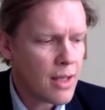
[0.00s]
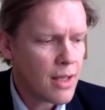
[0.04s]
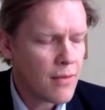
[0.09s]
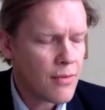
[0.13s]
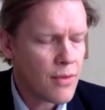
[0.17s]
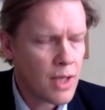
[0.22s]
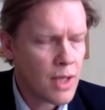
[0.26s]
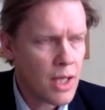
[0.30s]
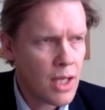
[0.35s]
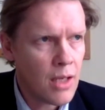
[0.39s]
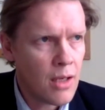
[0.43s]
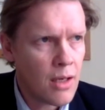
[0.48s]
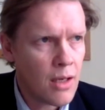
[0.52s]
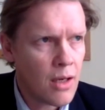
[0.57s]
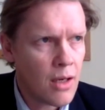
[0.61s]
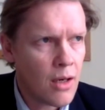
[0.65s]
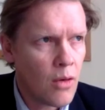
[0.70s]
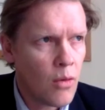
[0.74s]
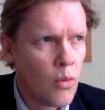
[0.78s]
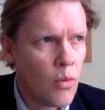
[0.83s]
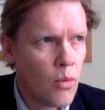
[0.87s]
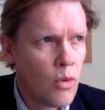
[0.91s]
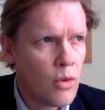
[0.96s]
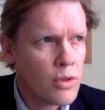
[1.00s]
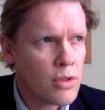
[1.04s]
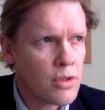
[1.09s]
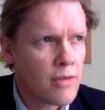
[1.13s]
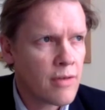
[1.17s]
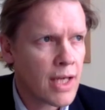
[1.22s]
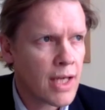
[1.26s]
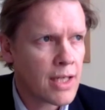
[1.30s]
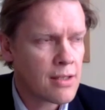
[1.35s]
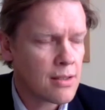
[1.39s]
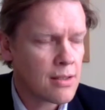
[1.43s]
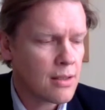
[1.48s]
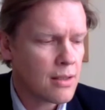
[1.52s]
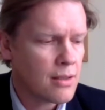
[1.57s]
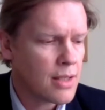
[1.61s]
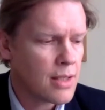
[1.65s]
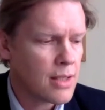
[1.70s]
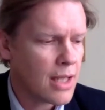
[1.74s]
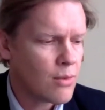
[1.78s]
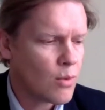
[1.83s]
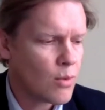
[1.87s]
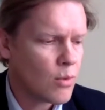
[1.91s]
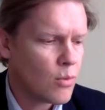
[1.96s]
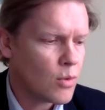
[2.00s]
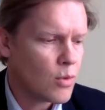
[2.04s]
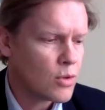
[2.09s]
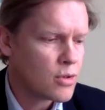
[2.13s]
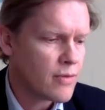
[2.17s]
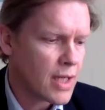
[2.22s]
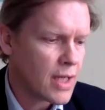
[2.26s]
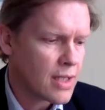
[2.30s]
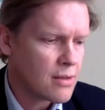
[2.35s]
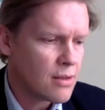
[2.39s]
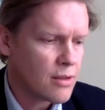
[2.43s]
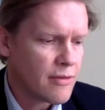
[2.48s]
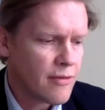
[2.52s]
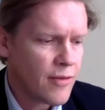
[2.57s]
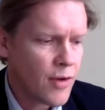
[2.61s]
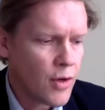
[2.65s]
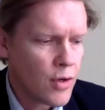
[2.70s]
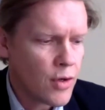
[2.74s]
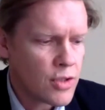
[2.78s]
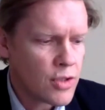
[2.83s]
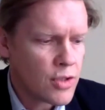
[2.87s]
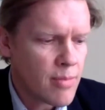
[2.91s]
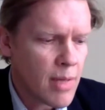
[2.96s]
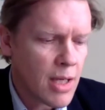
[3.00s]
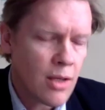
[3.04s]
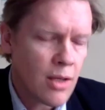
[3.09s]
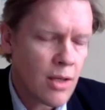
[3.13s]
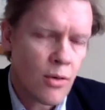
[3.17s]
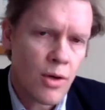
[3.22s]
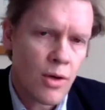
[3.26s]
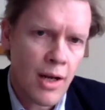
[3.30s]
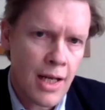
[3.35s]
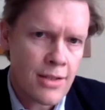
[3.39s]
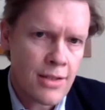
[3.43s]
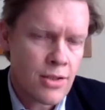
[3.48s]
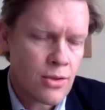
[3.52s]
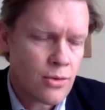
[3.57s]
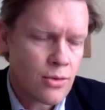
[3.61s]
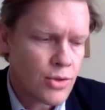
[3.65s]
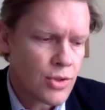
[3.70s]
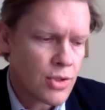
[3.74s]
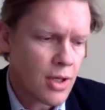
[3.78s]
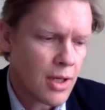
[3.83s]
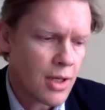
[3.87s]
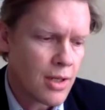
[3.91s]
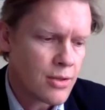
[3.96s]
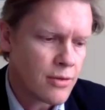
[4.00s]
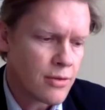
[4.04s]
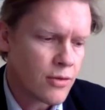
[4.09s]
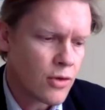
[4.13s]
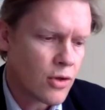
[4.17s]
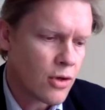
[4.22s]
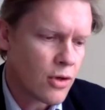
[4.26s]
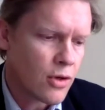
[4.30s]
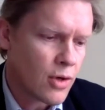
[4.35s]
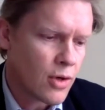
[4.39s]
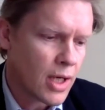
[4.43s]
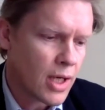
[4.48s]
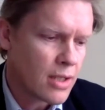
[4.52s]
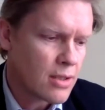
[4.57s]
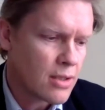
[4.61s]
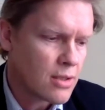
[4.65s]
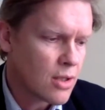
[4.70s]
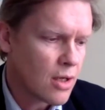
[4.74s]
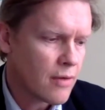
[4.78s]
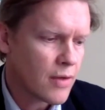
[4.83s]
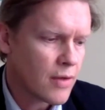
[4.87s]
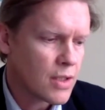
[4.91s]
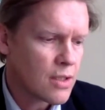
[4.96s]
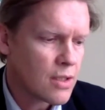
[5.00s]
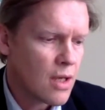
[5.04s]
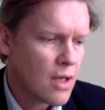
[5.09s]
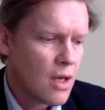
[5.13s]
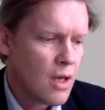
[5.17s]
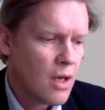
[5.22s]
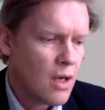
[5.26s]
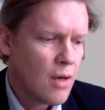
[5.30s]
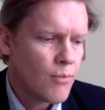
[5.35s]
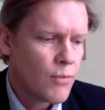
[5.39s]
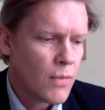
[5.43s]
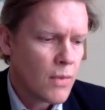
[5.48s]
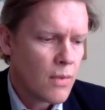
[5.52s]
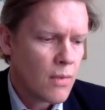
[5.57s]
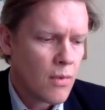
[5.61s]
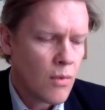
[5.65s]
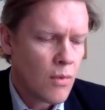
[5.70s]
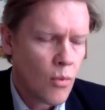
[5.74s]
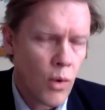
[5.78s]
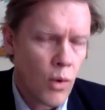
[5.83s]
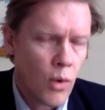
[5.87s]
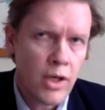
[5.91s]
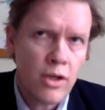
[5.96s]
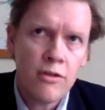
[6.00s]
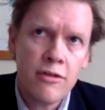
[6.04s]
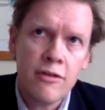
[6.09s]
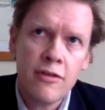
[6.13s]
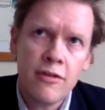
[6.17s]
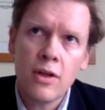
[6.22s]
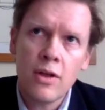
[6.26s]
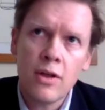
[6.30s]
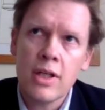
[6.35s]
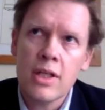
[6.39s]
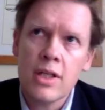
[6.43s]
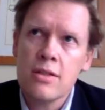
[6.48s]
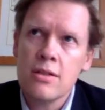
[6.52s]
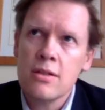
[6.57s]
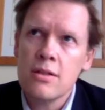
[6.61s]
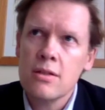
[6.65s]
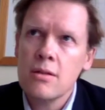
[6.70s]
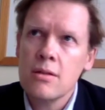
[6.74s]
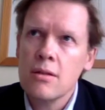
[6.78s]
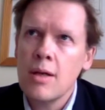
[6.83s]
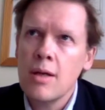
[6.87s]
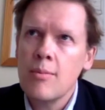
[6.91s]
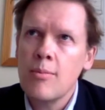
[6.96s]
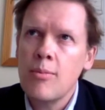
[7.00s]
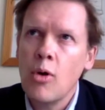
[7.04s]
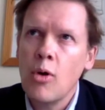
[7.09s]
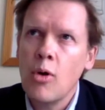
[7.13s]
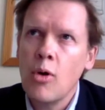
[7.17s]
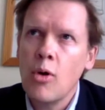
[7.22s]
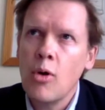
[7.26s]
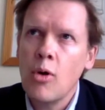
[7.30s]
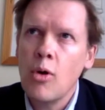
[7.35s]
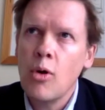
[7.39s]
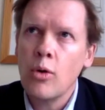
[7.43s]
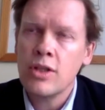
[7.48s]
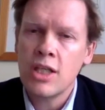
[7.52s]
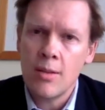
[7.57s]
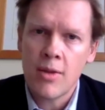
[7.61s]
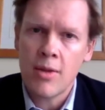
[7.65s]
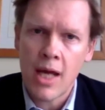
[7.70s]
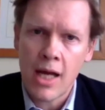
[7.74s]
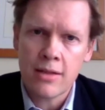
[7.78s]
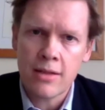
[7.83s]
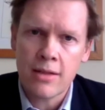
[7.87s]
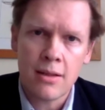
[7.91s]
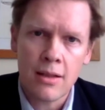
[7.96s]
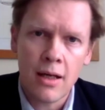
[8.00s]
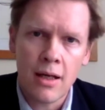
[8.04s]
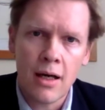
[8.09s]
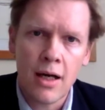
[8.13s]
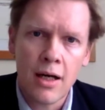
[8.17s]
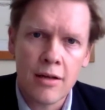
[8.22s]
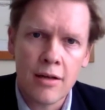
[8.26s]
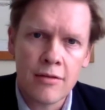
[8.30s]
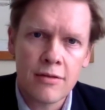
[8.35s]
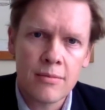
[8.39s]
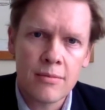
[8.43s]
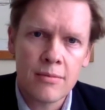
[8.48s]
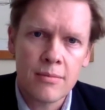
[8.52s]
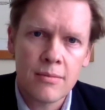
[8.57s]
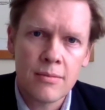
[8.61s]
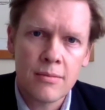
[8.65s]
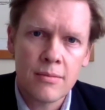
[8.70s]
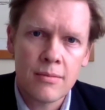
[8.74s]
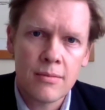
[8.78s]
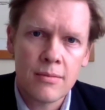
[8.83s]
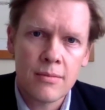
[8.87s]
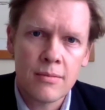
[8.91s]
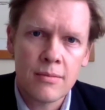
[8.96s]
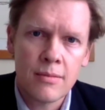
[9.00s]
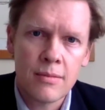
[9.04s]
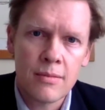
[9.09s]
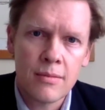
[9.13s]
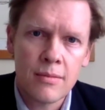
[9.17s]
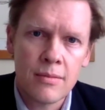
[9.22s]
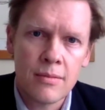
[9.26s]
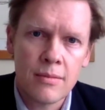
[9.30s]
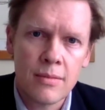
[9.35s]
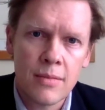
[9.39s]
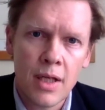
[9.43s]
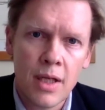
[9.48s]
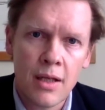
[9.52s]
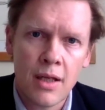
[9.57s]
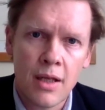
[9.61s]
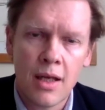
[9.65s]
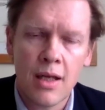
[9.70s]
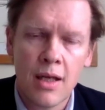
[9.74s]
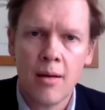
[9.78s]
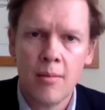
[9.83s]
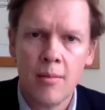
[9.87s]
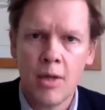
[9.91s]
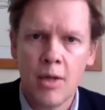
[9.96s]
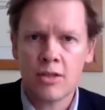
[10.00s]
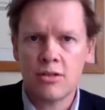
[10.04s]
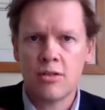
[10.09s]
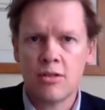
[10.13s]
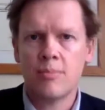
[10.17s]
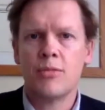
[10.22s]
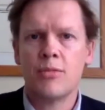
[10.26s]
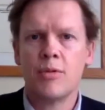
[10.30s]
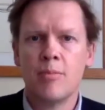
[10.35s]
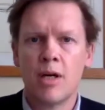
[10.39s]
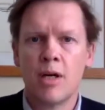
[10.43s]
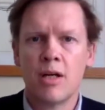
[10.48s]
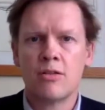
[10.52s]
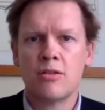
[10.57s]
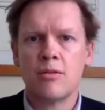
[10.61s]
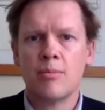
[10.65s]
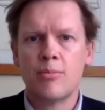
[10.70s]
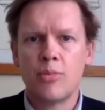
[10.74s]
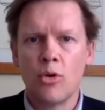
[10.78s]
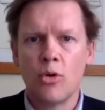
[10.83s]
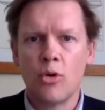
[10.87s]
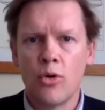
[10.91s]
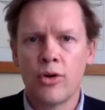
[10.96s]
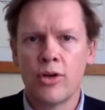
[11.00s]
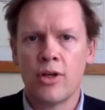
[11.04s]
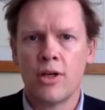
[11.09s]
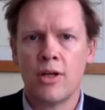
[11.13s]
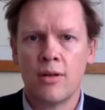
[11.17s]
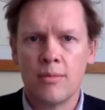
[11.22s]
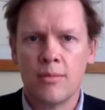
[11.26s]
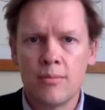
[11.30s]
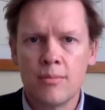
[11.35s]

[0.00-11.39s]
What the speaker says: The Awards of Excellence, the Annual Awards of Excellence, focuses mainly on classical styles of cookery and service. Why do you feel it's important to keep that alive amongst the broader